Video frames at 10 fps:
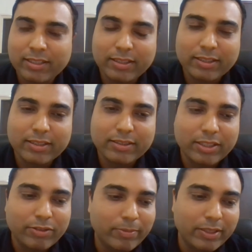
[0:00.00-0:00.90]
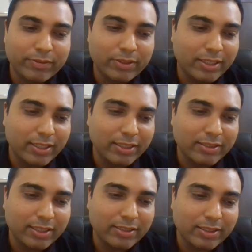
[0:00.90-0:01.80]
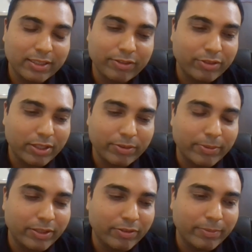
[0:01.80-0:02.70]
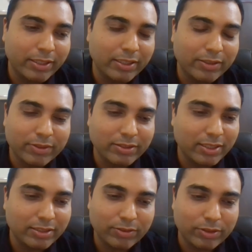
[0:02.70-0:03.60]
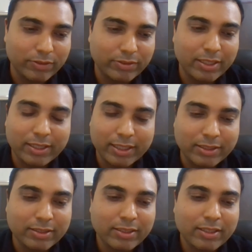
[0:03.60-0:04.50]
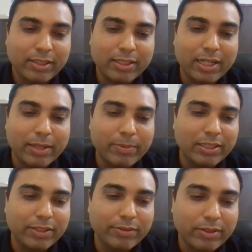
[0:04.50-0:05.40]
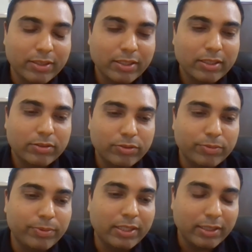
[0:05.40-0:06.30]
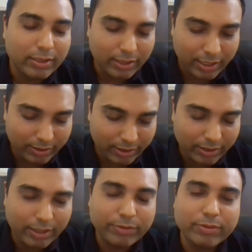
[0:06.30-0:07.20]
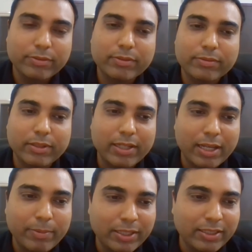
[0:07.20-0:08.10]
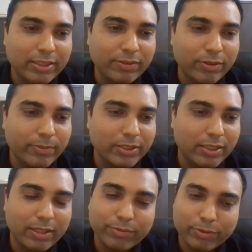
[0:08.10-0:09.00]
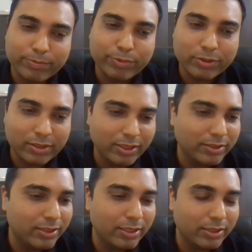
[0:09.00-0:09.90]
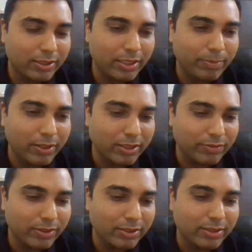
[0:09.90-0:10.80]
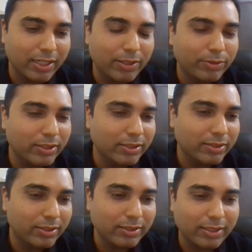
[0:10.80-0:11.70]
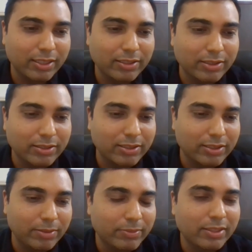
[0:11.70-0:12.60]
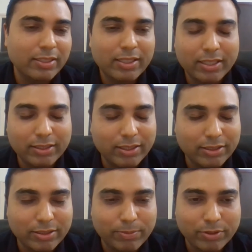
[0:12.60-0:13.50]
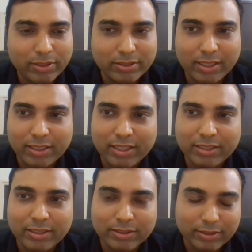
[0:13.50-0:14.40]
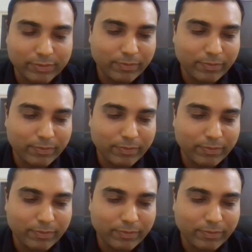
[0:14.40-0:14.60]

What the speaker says: there will be different data sets, and everybody will make a different sense out of it. And hence, reliability, to bring have reliability in the information, I would put these three pillars. One is the IoTs, the second is the system, and third is the process standardization.